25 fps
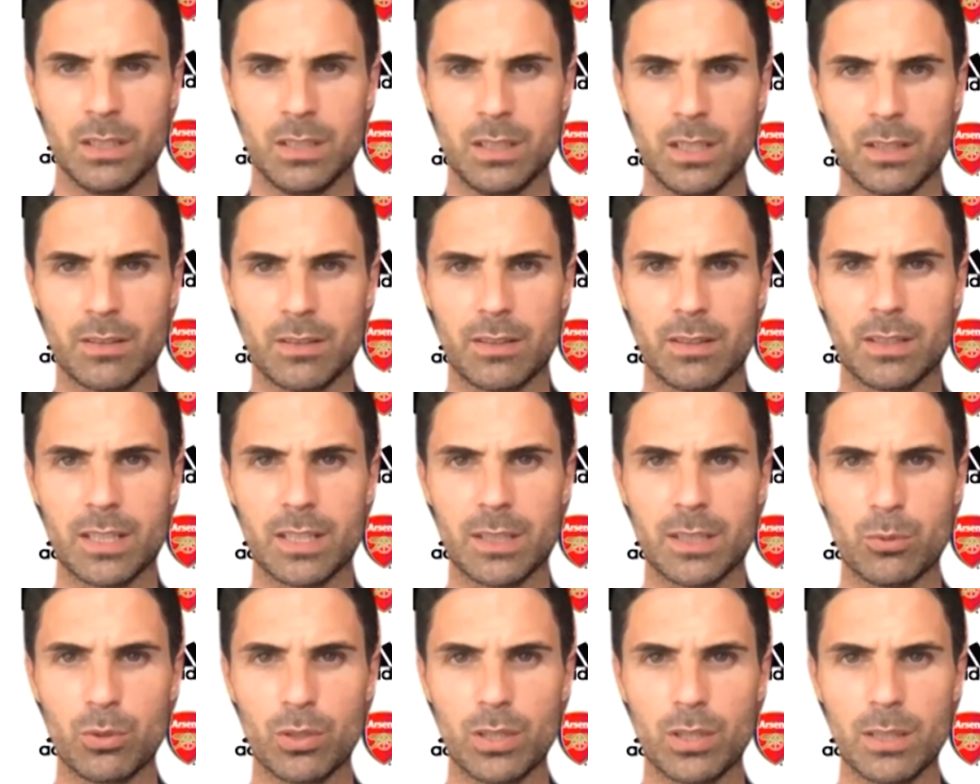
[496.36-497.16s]
I think
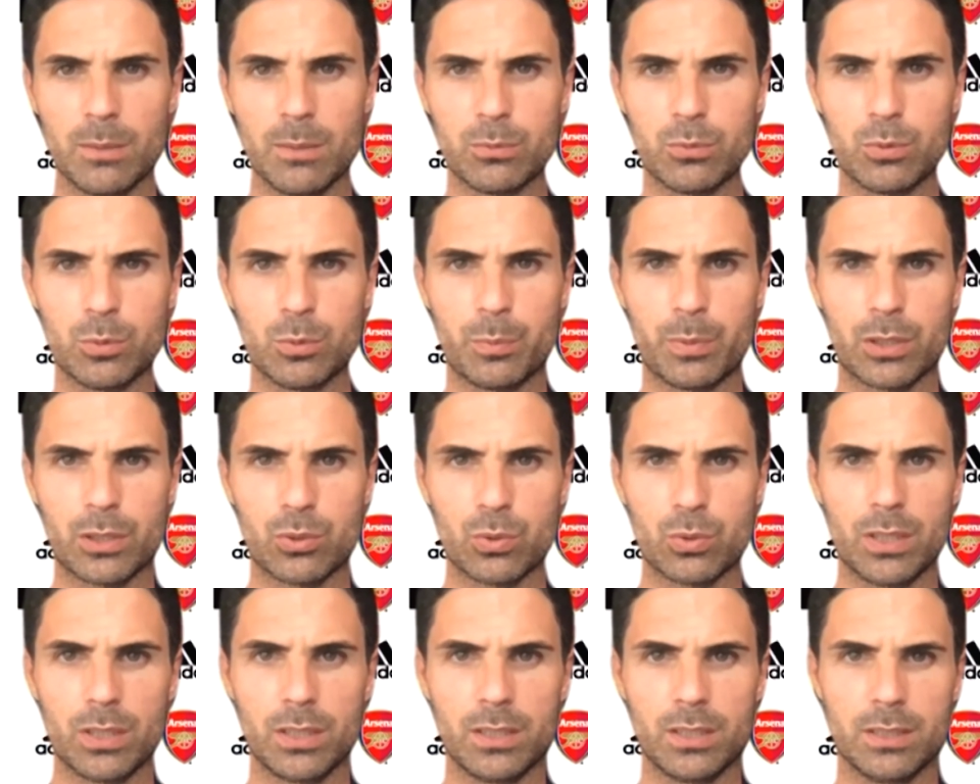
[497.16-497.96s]
that will help to
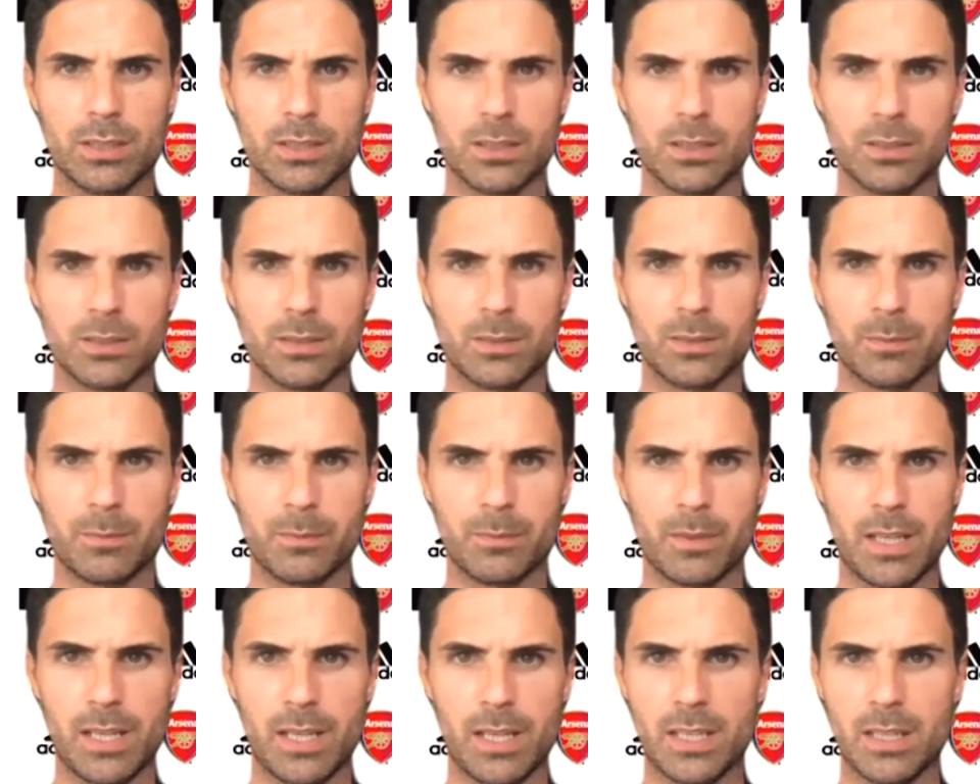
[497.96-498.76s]
persuade
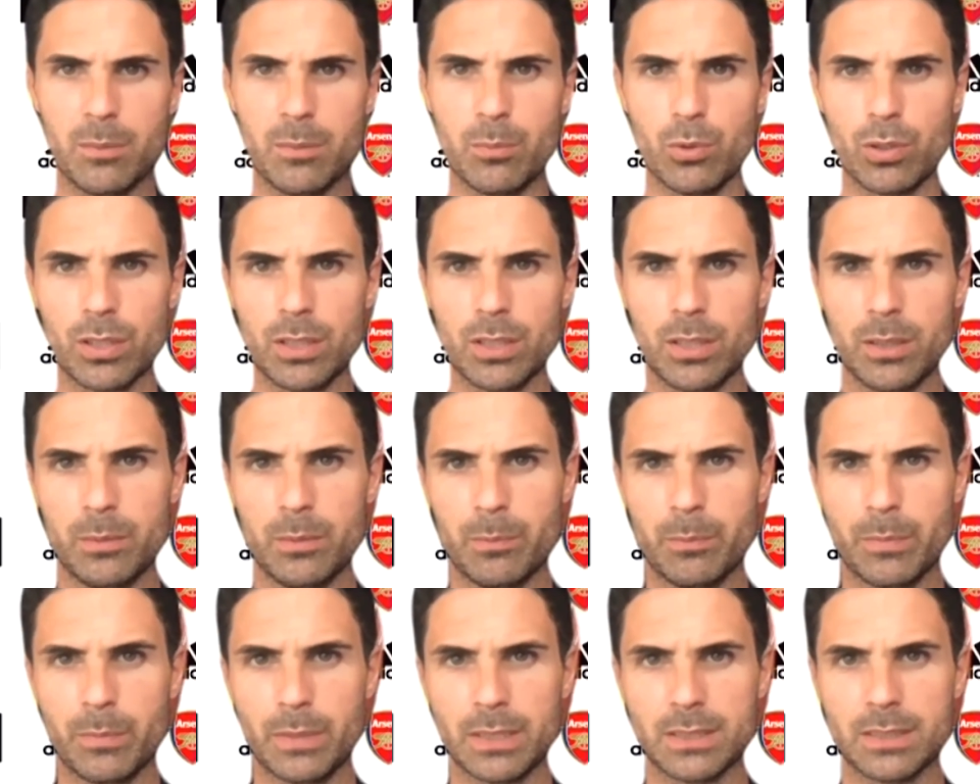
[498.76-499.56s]
anybody,
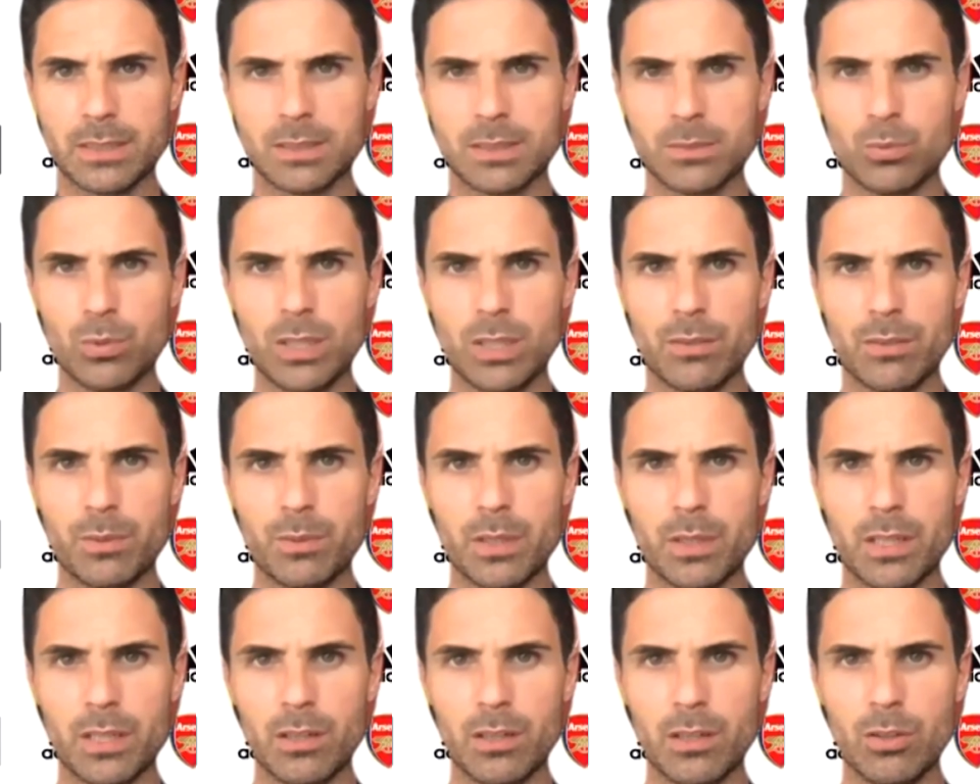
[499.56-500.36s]
but we are
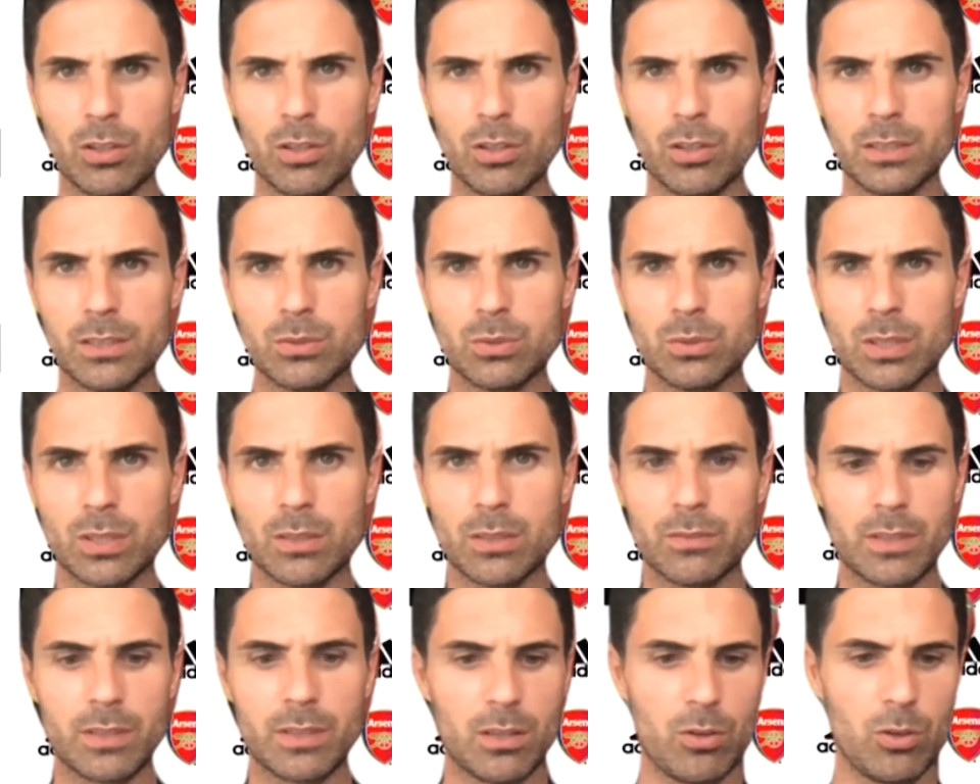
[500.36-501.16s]
very lucky to
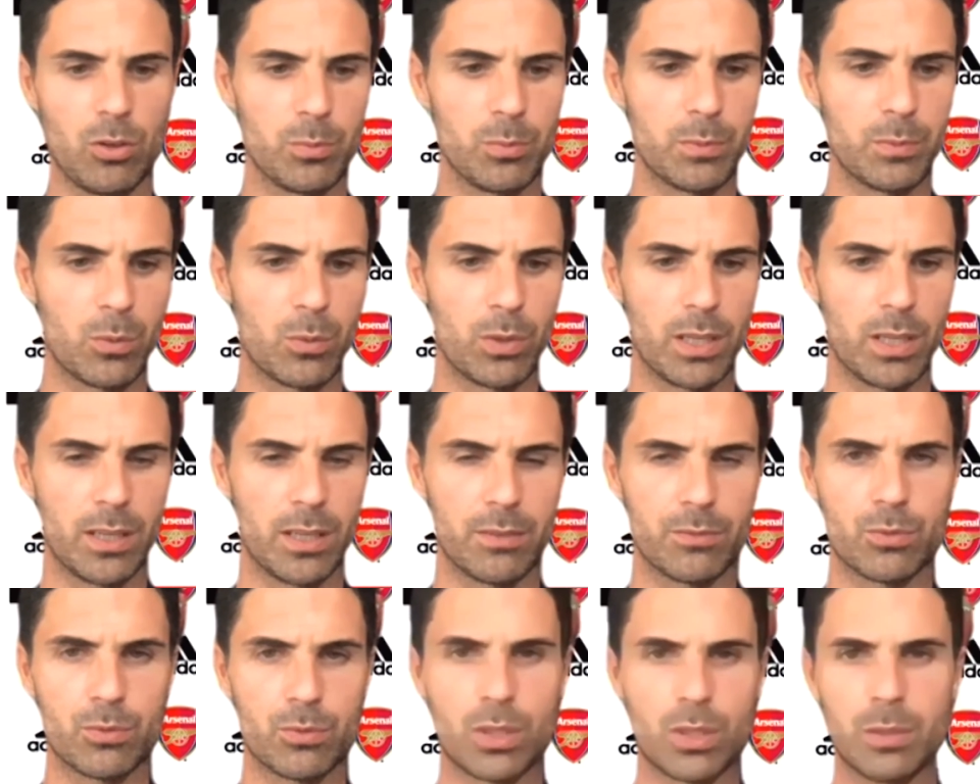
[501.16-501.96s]
have the club that we
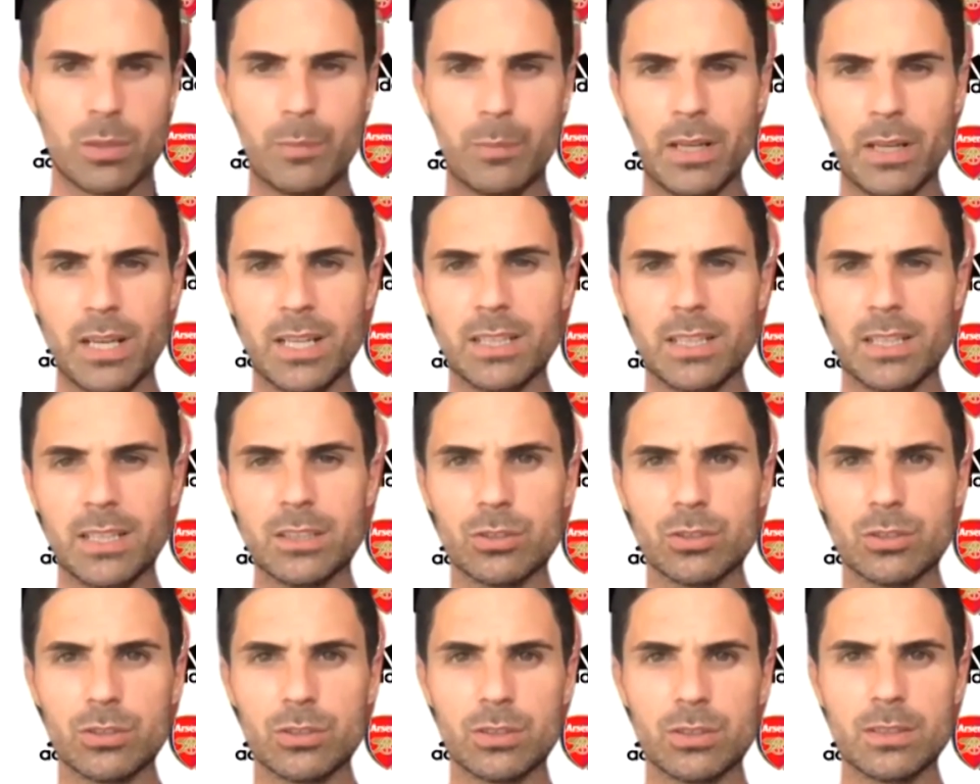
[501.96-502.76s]
have right behind
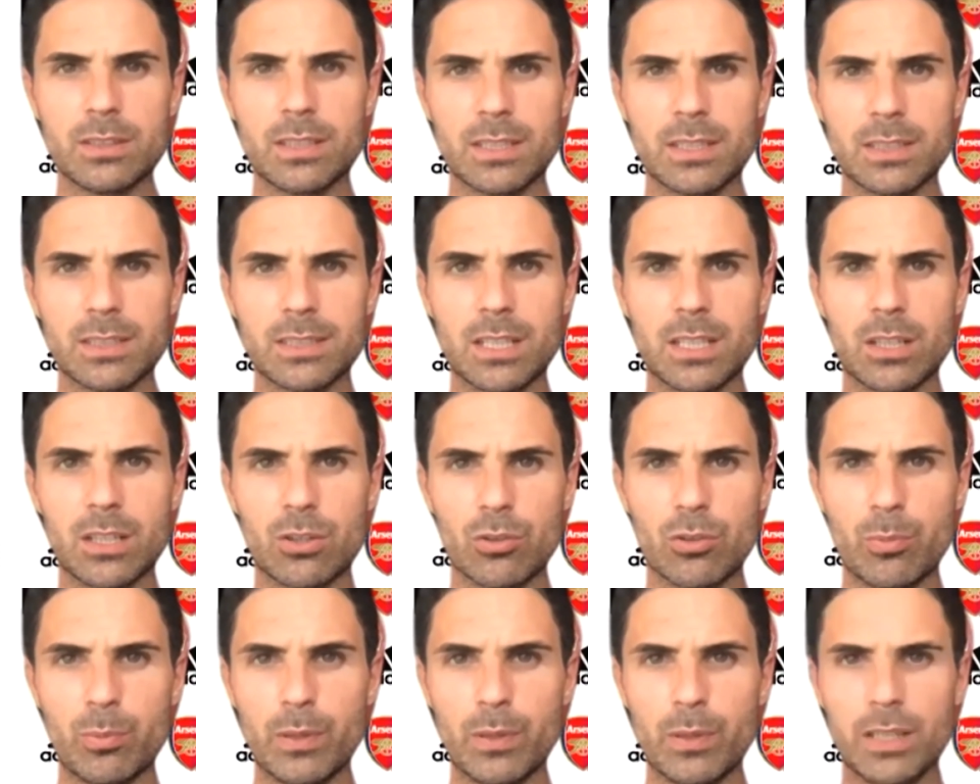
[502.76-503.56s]
us, that a lot
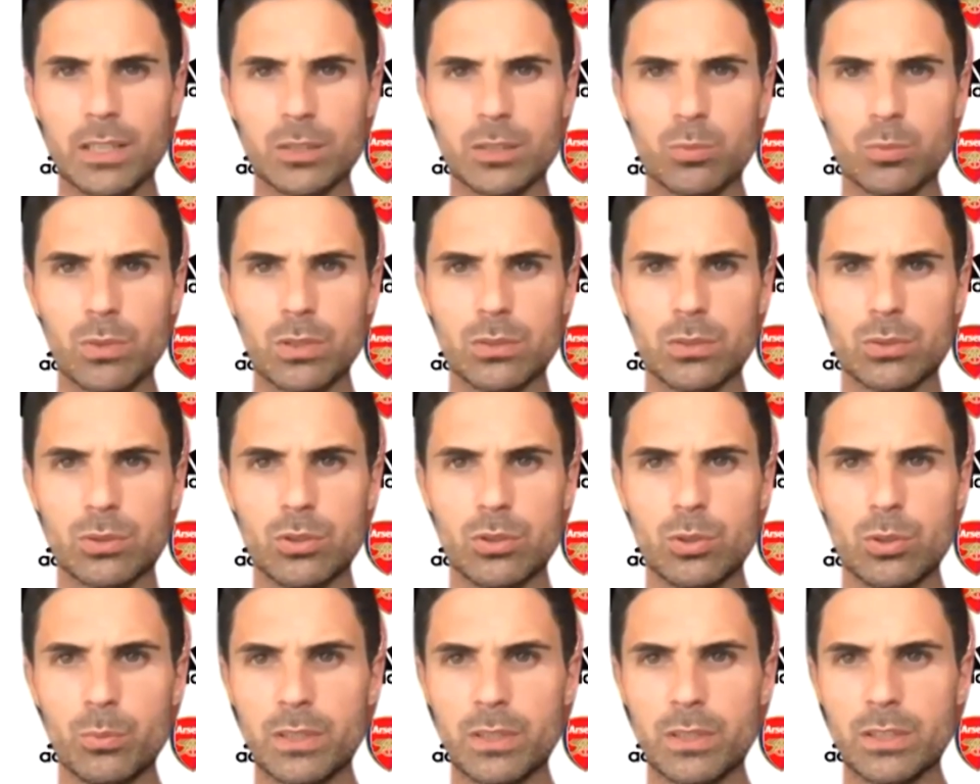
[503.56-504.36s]
of players want to
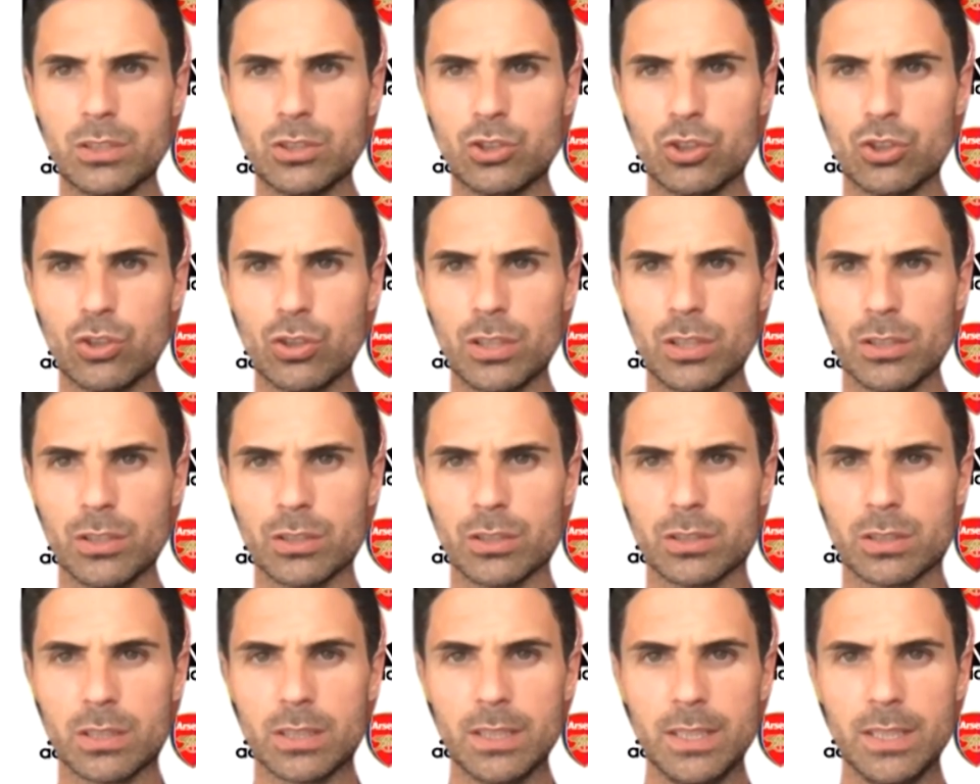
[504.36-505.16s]
come and join
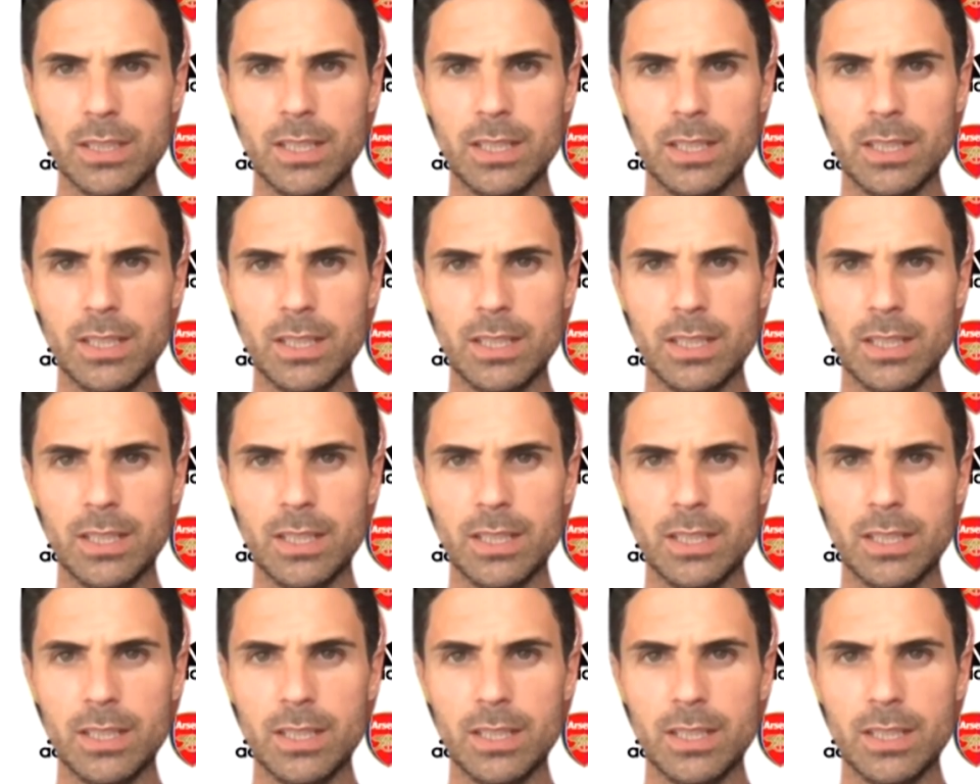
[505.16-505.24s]
us.